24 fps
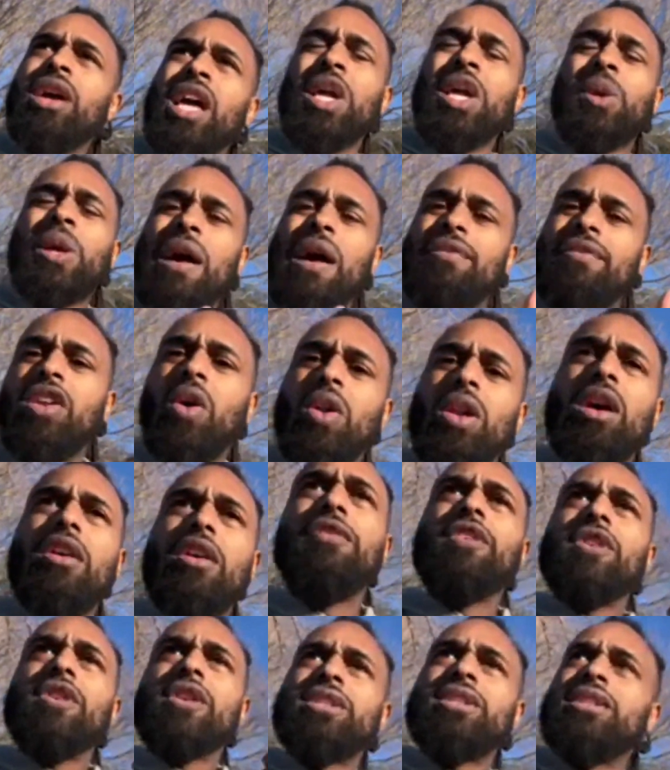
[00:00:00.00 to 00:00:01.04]
You have no love
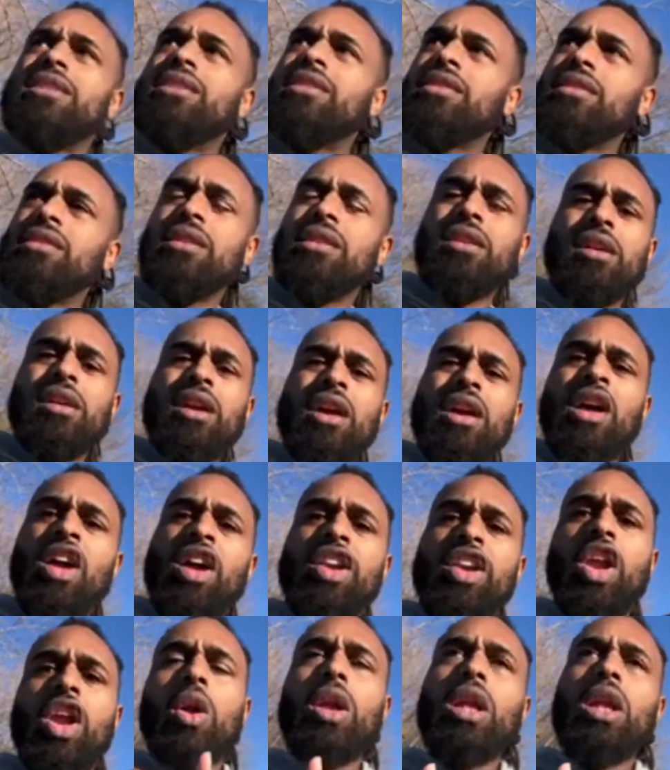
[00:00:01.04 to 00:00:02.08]
for your sister
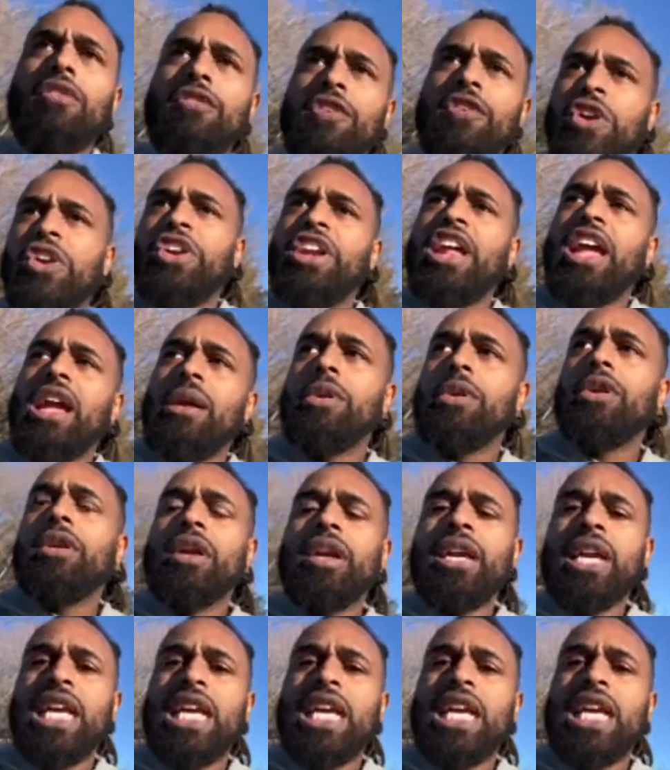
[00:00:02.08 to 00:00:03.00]
no love for your neighbor,